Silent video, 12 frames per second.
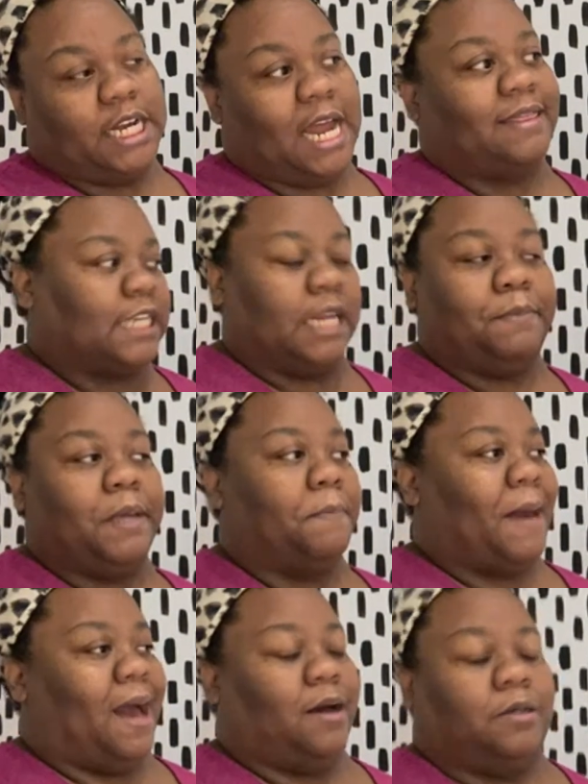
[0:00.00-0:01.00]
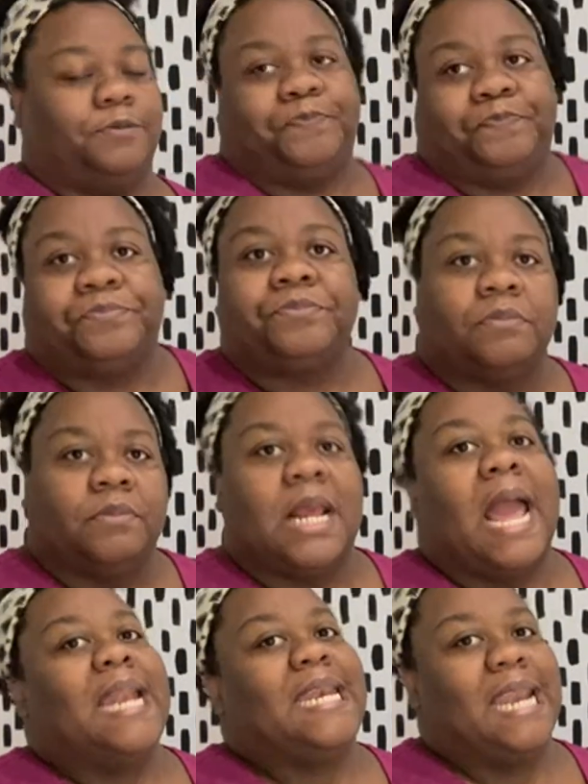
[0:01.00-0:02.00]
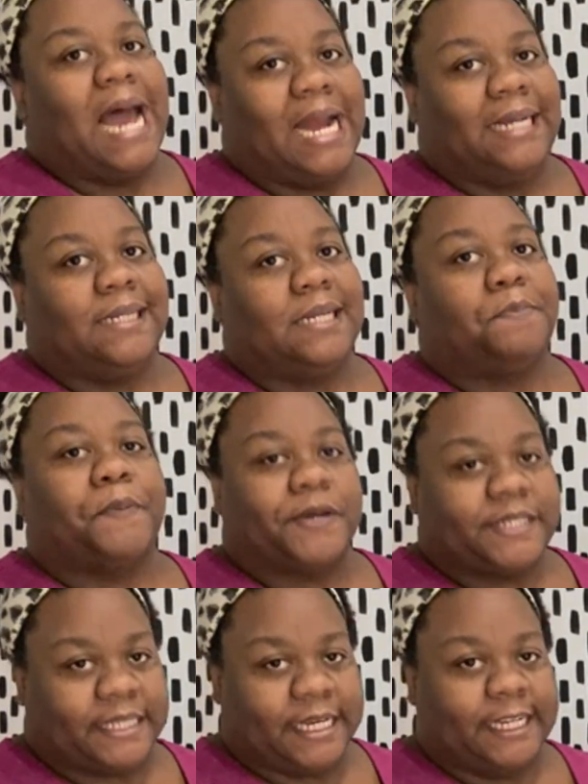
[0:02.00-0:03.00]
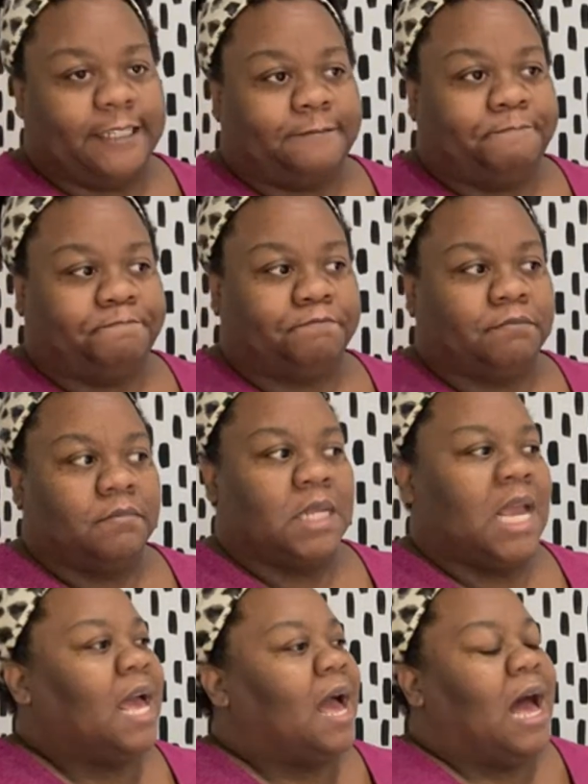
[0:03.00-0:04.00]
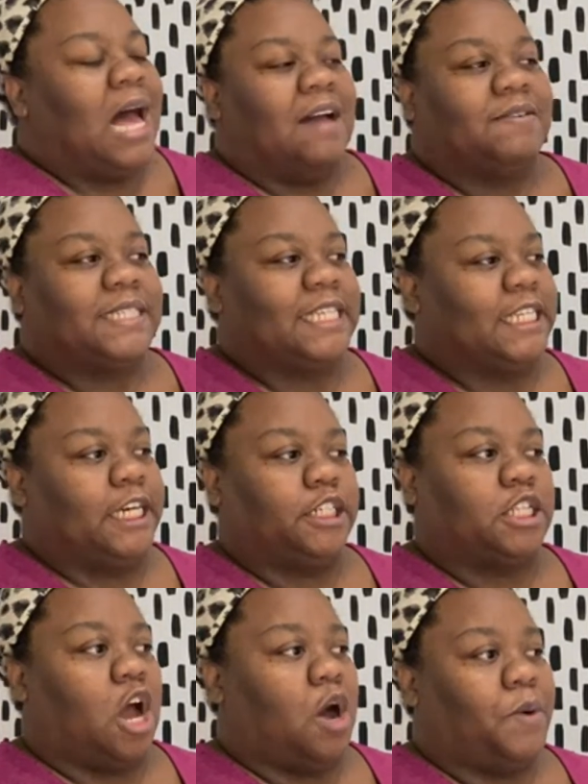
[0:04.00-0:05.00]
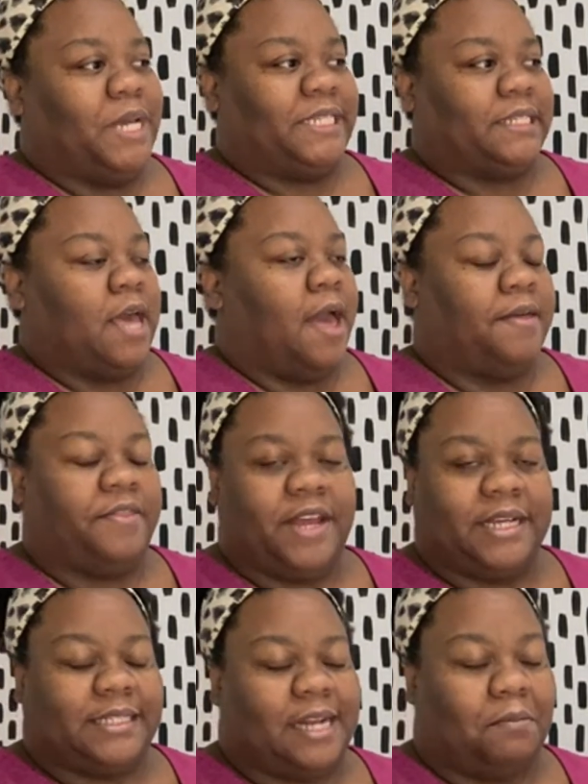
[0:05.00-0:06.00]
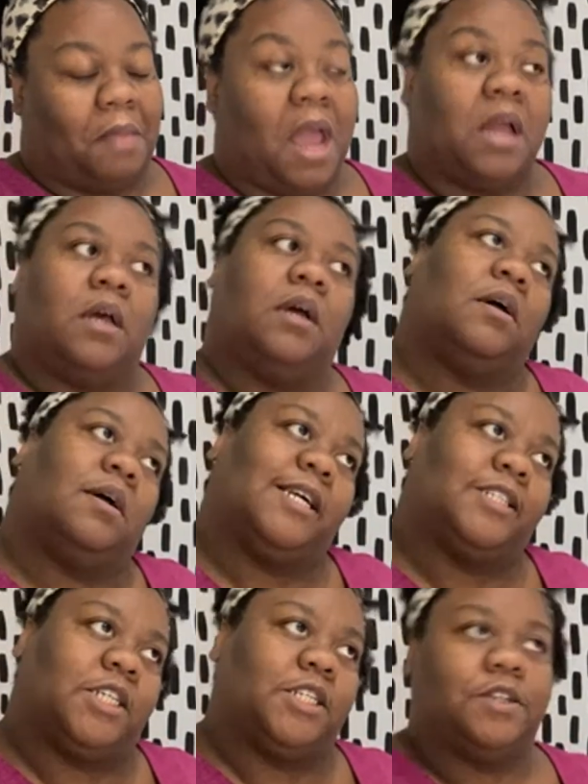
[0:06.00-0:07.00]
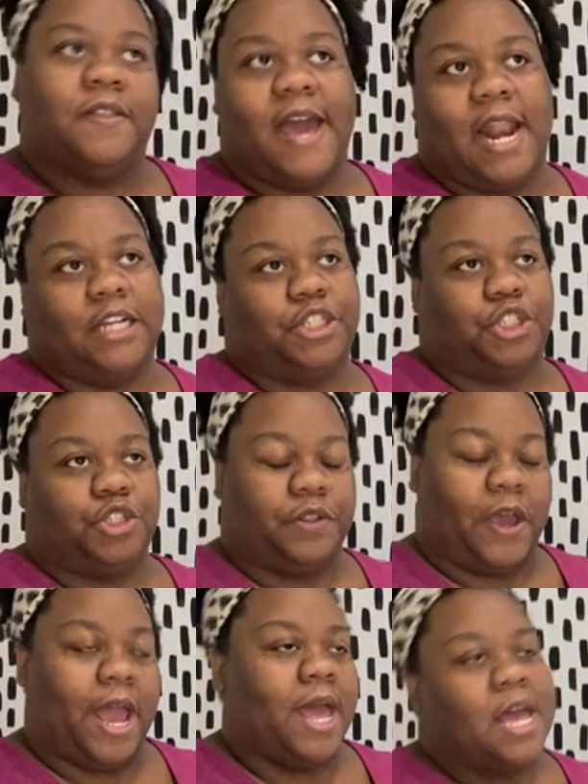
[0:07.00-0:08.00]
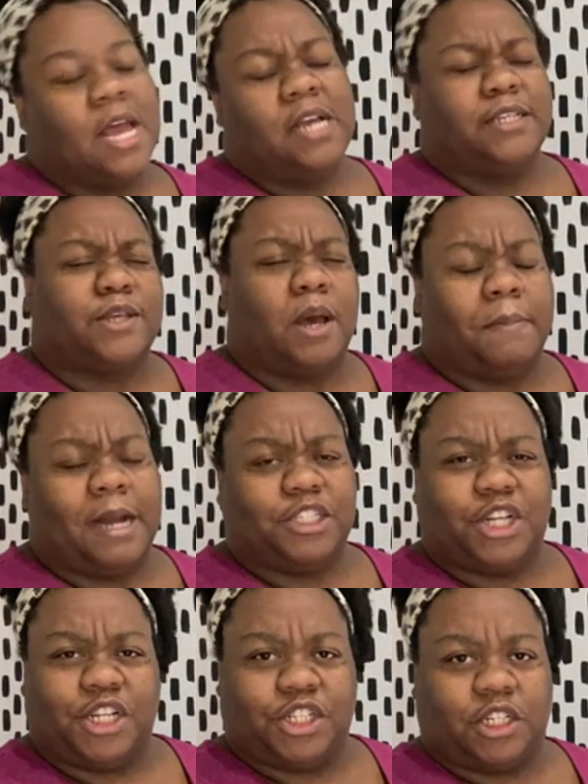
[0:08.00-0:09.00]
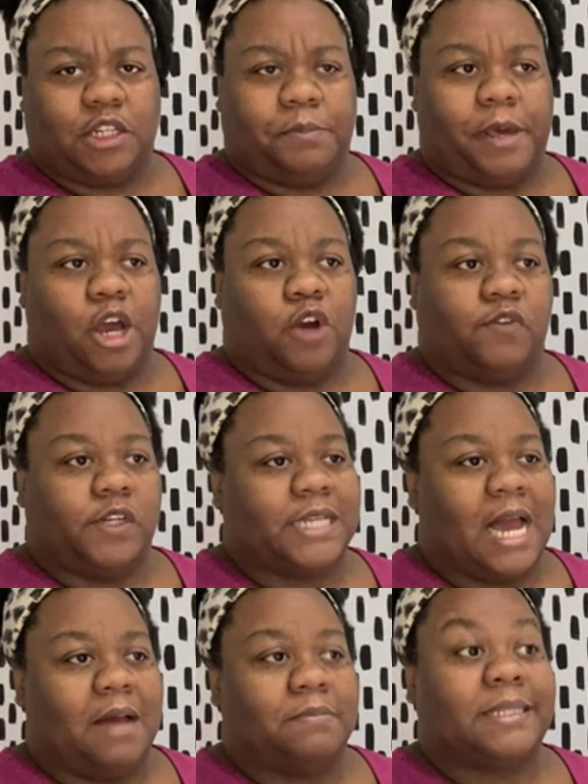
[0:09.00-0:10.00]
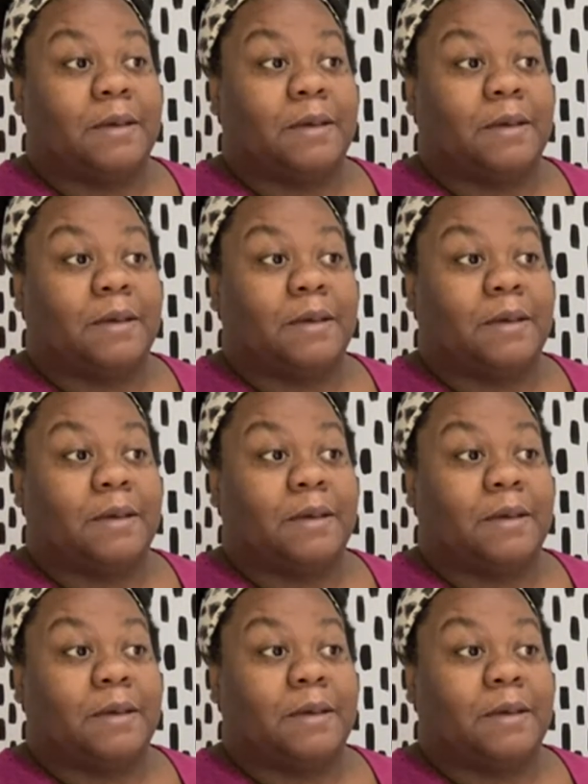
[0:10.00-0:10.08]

I think it's gonna be about 90%. Obviously, there's always things that I'm like, oh, I should do that, I should do that. So I might change a little bit over time.